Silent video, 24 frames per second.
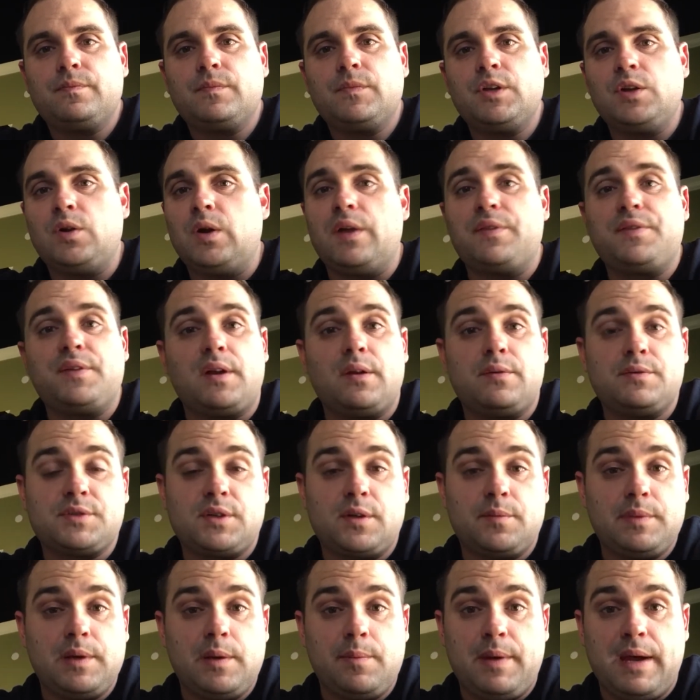You know, I thought I was
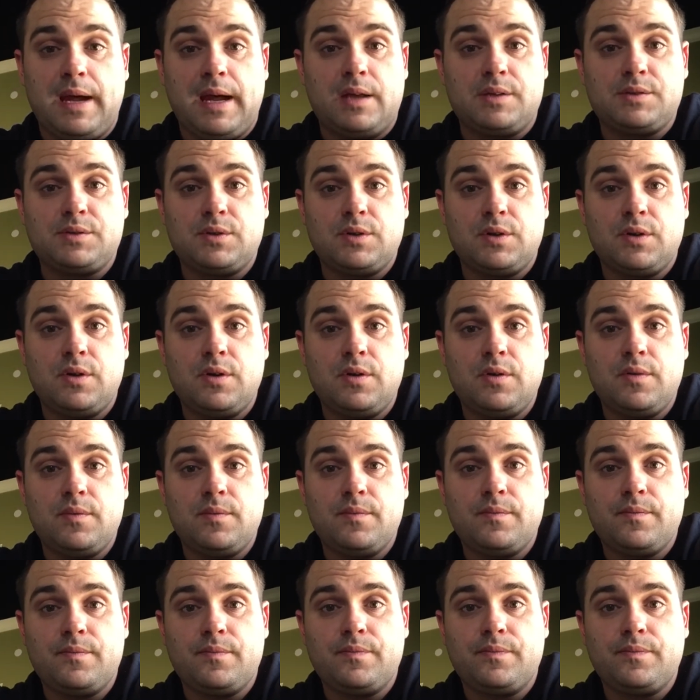going to be a pastor,
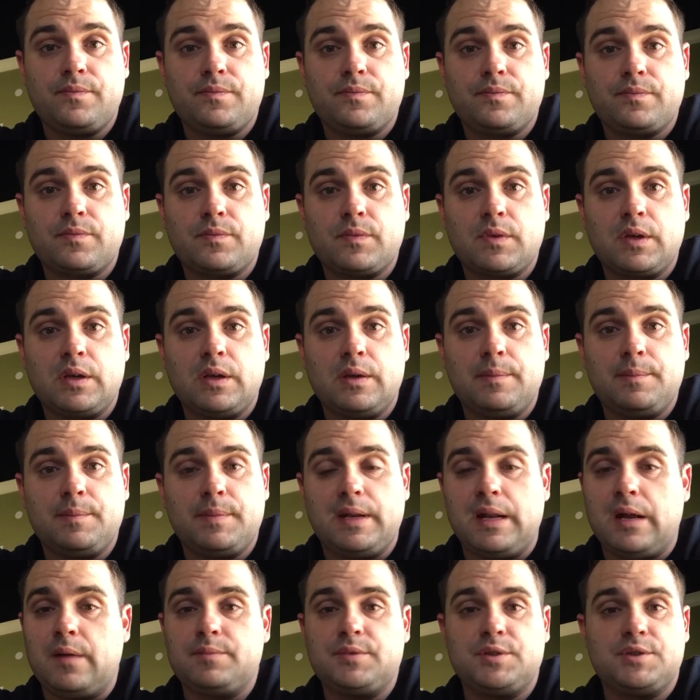but
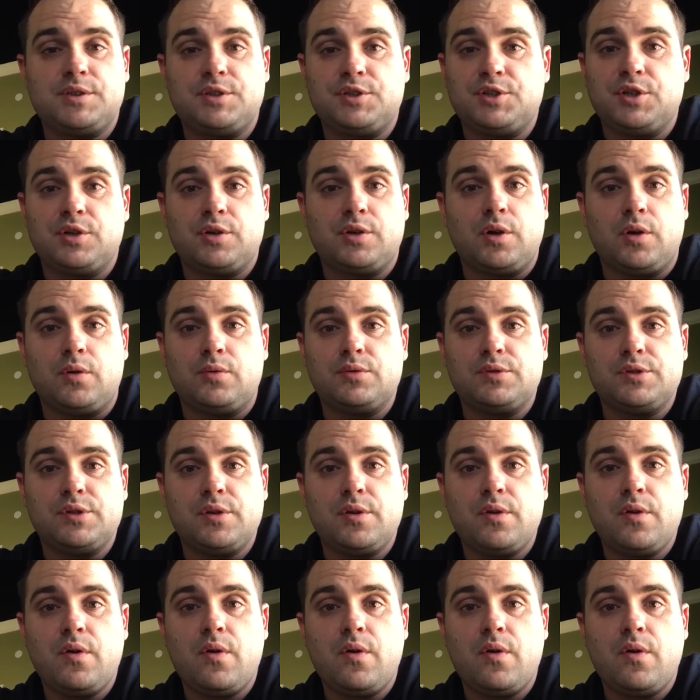now I'm just a cheer coach.